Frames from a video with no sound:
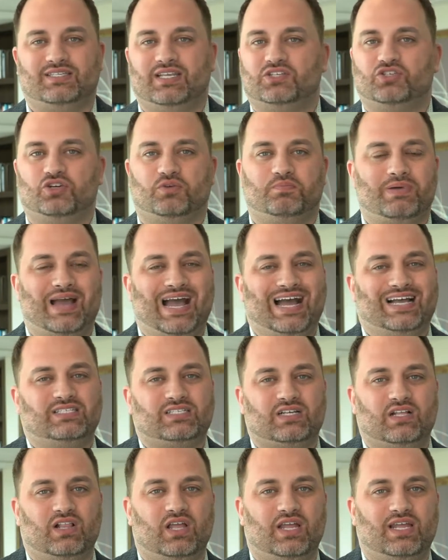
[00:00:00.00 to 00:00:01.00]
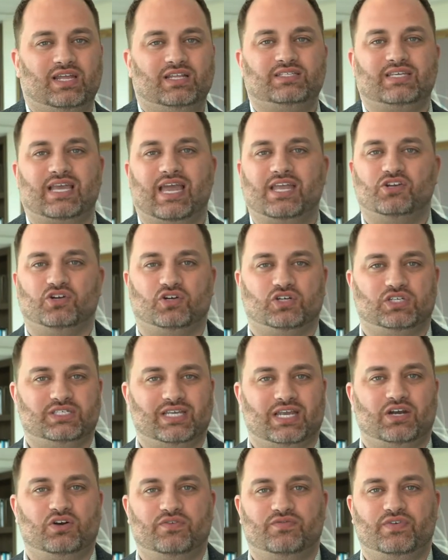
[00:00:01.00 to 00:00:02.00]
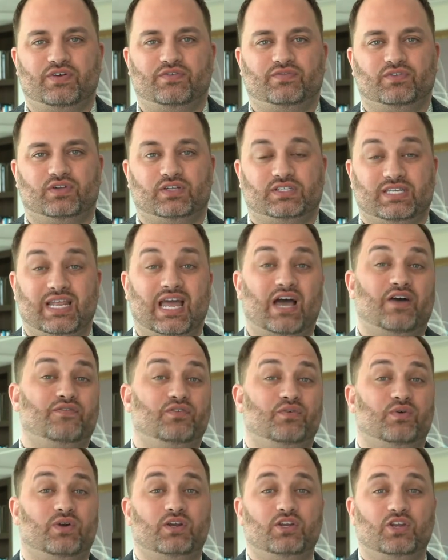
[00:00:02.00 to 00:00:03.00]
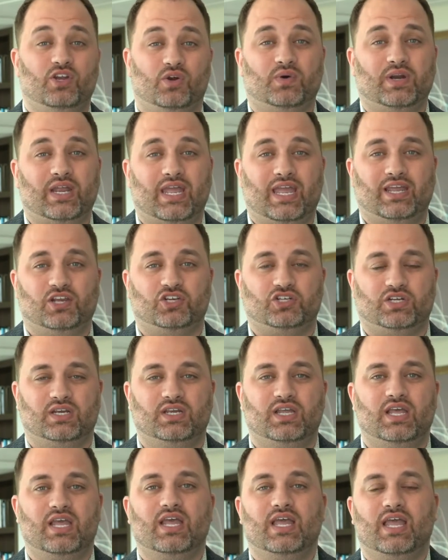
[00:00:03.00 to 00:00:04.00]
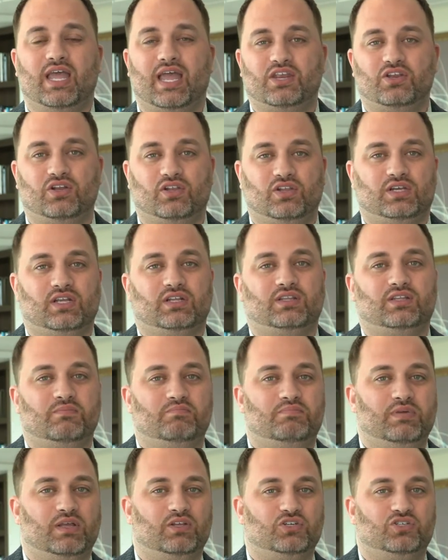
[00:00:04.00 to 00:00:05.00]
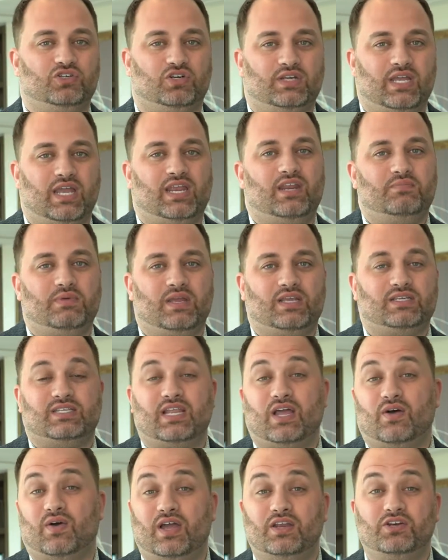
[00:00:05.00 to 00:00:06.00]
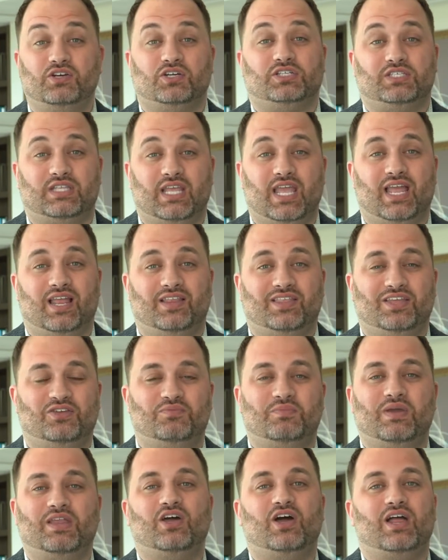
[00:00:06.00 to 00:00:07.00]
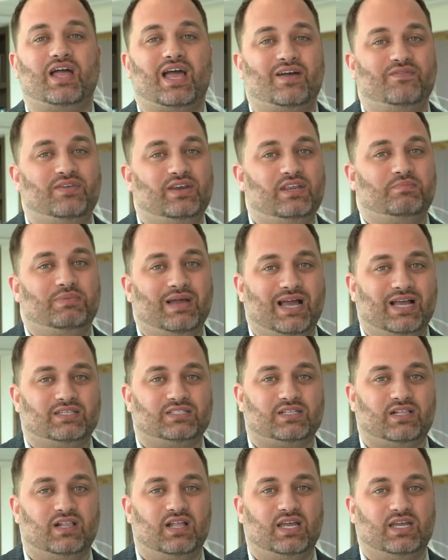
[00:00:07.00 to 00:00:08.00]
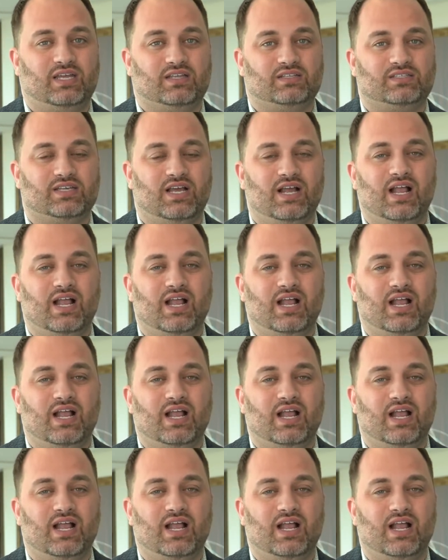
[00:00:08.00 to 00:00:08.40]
it's your past clients and your center of influence. Now, if you're a newer agent and you're looking to build your database, now I understand that you may not have any past clients.